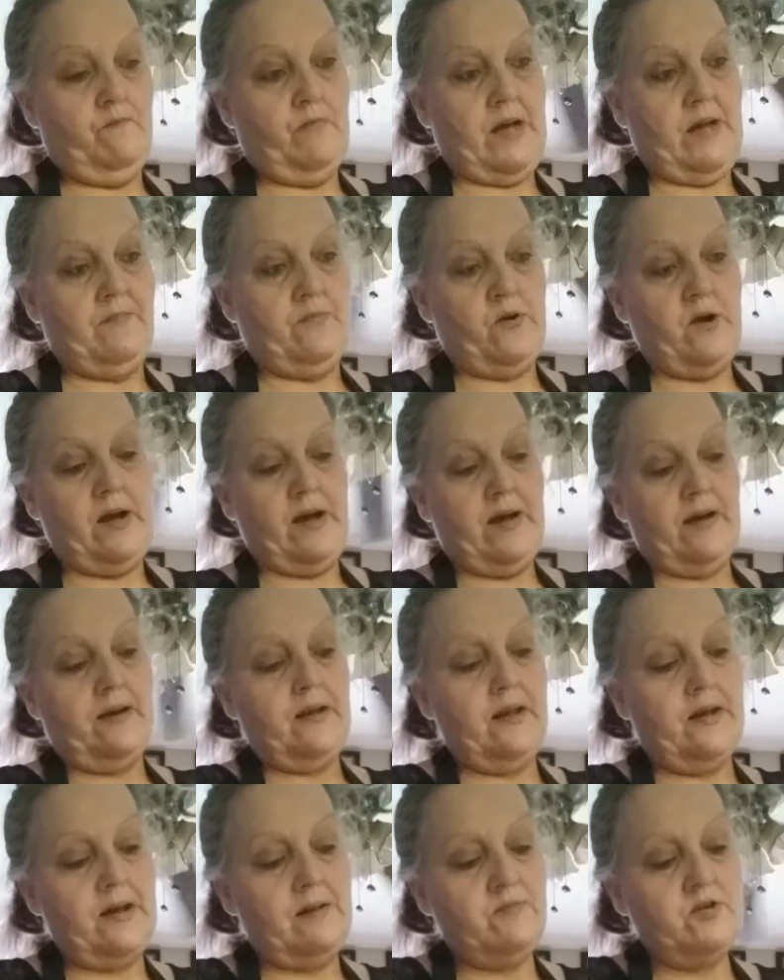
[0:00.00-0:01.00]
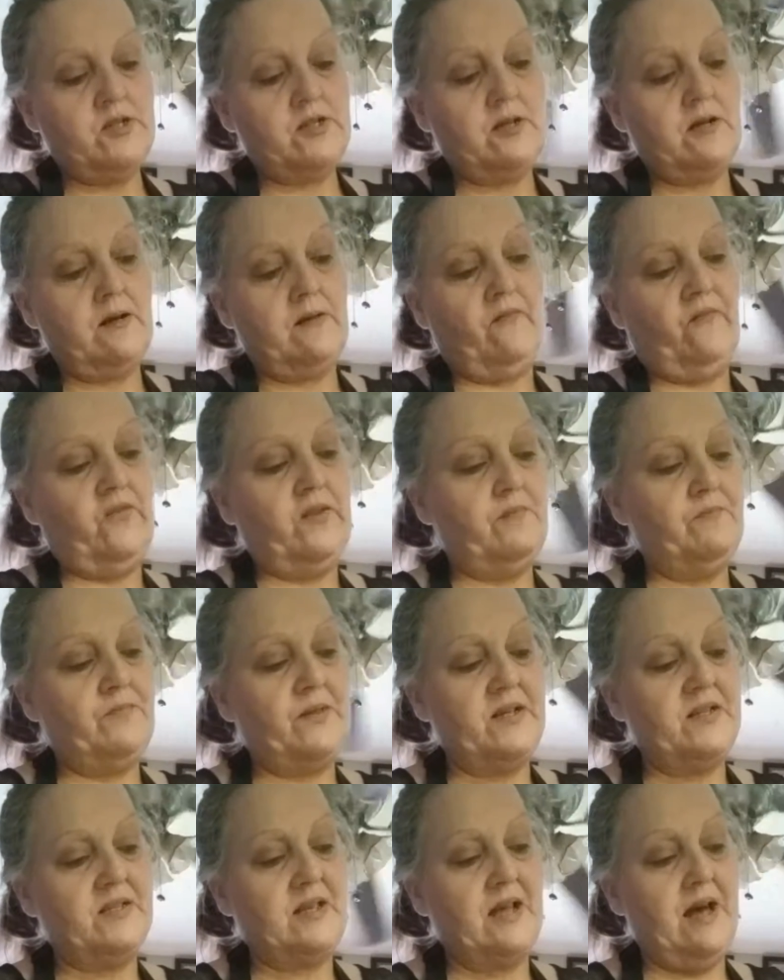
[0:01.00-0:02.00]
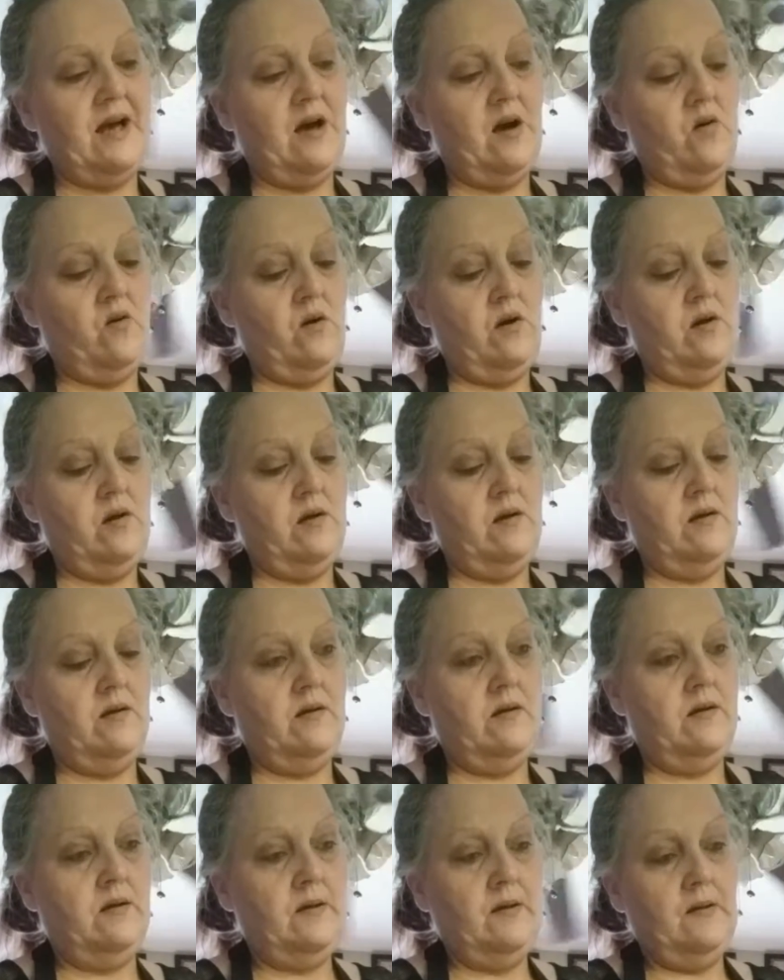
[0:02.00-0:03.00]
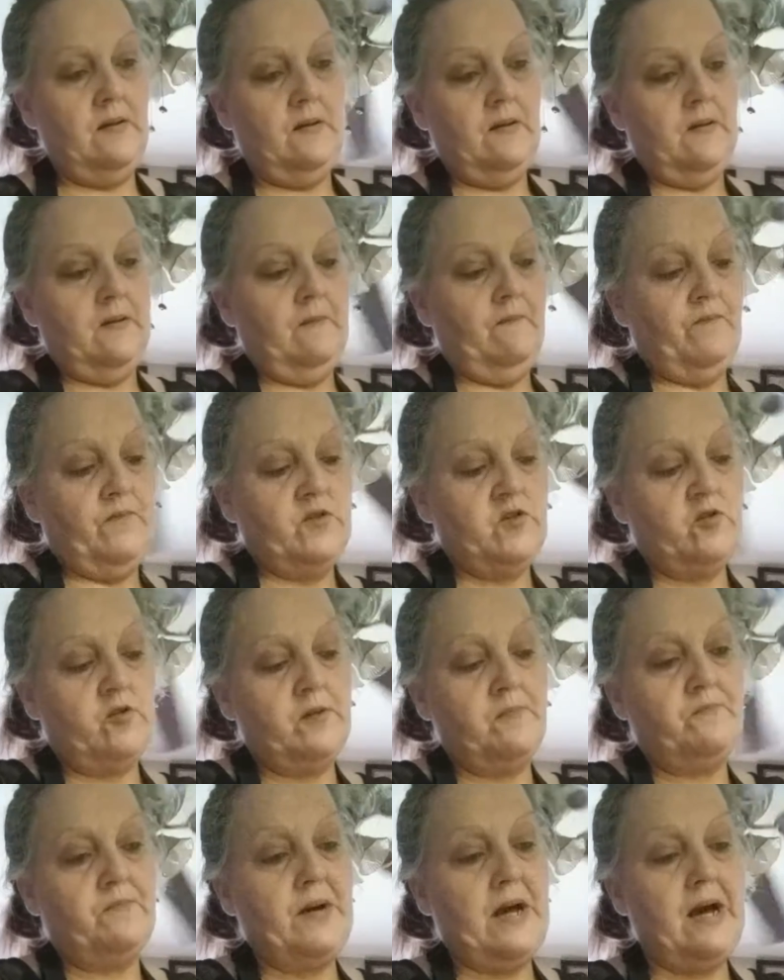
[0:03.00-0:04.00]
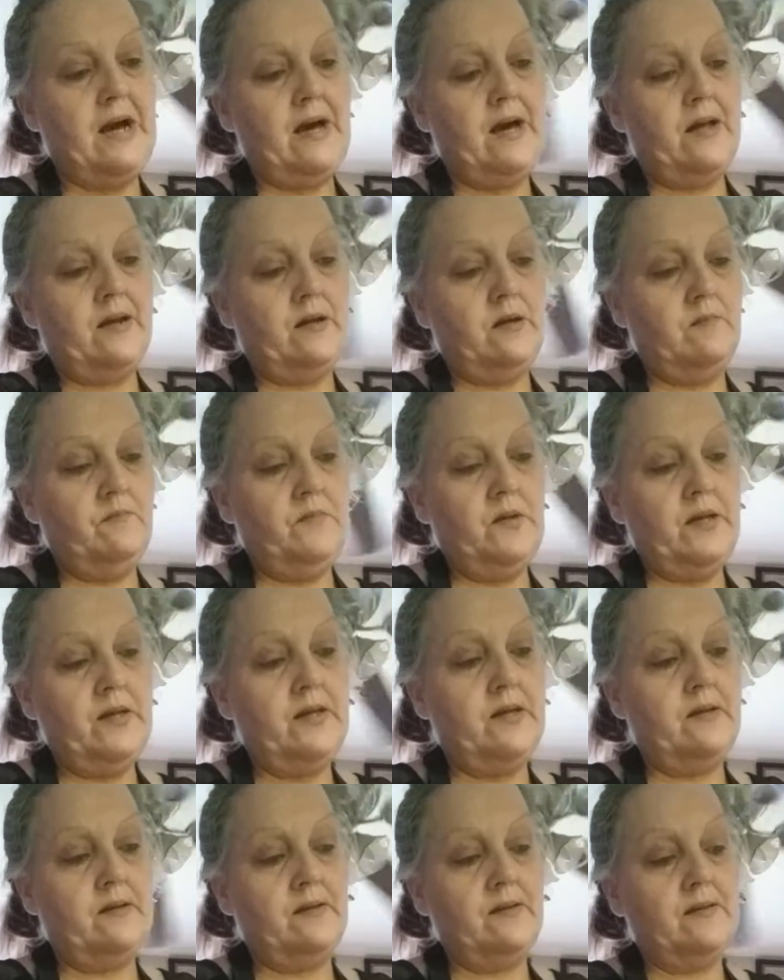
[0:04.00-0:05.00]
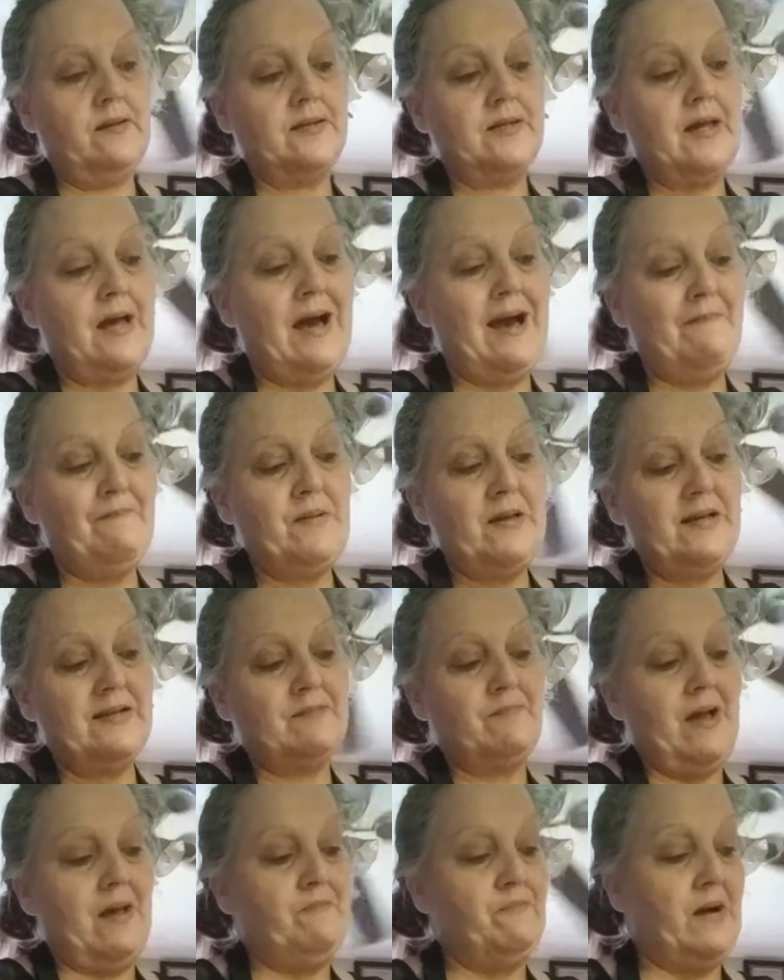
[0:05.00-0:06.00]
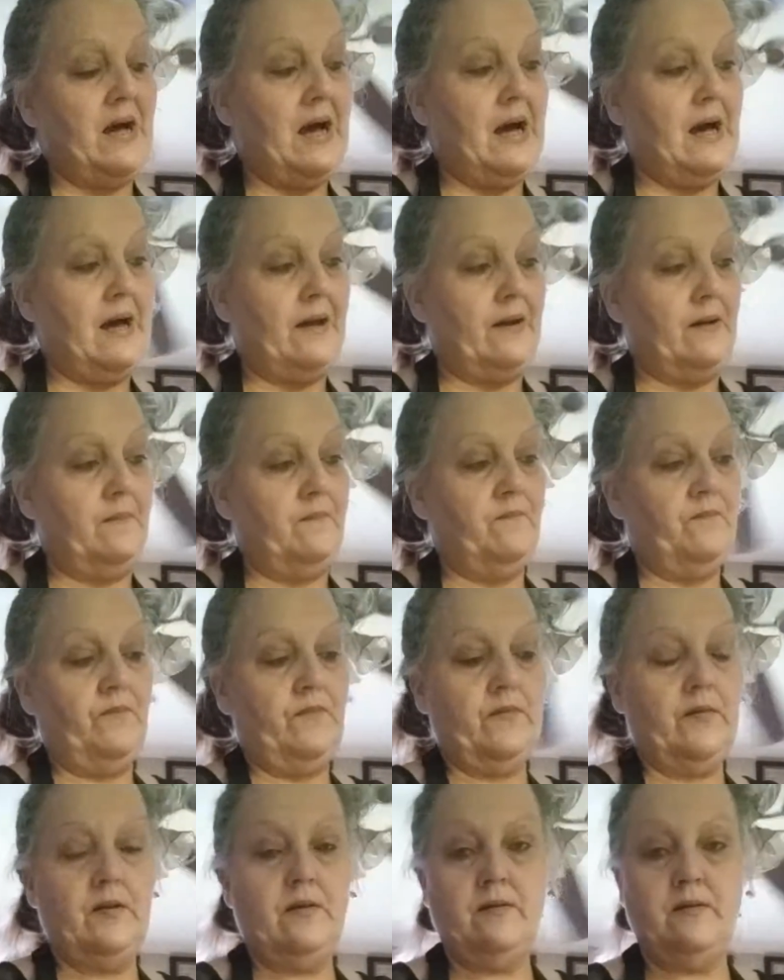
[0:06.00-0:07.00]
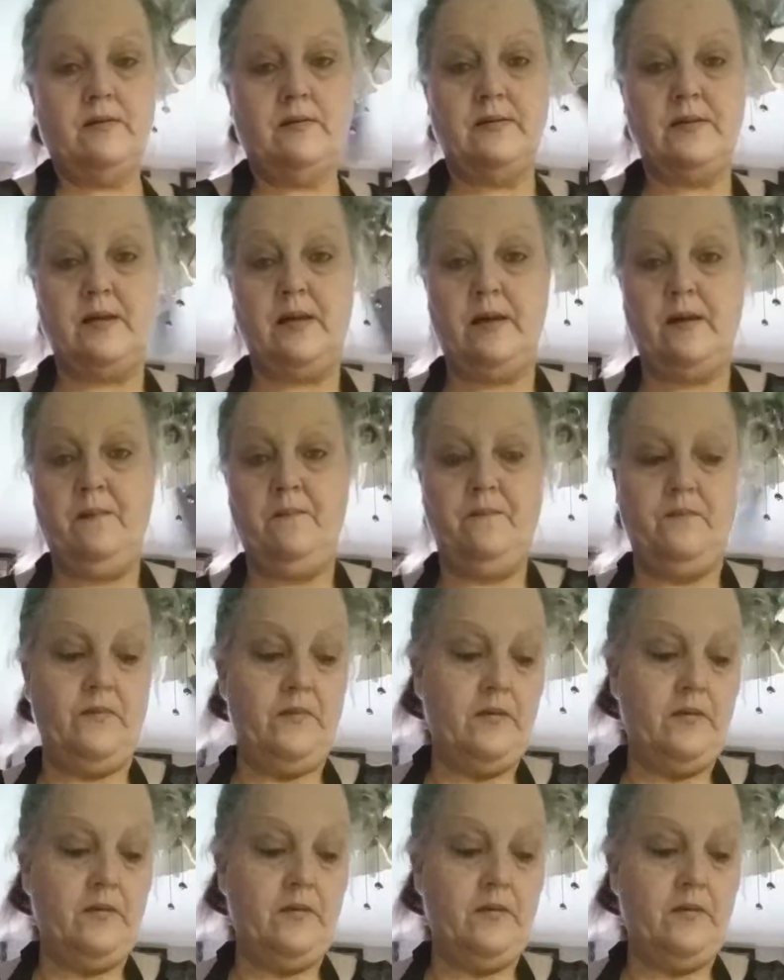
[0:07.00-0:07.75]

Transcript: my bread. And I'm just going to flip this out so the bottom, the top is my bottom. See?